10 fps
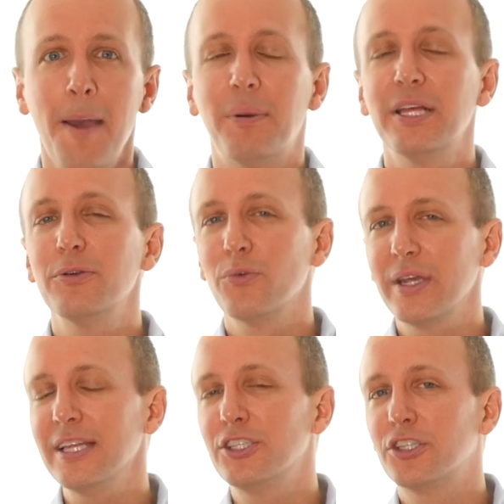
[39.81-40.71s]
but it
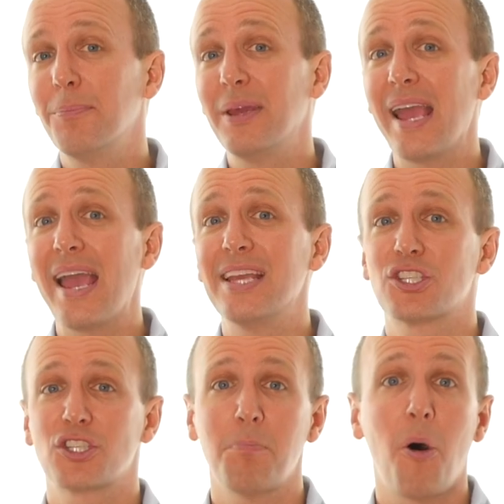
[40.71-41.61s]
really should be a
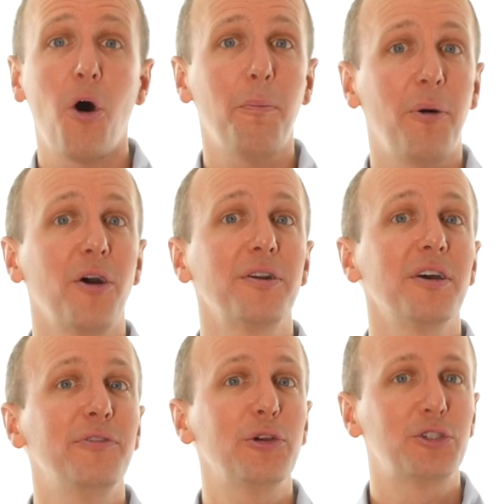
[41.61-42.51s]
small part
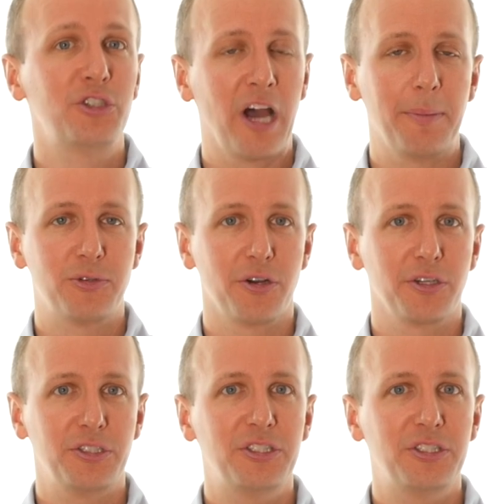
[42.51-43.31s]
of your job search.